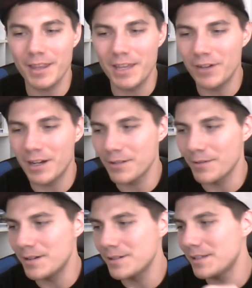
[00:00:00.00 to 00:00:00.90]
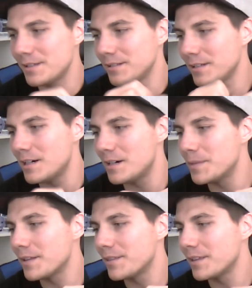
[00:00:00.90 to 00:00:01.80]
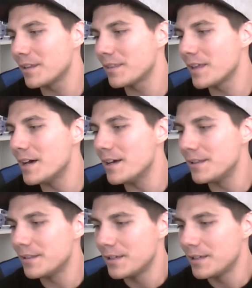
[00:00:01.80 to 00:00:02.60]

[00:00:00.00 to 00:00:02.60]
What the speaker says: they've gotten around it, and I think that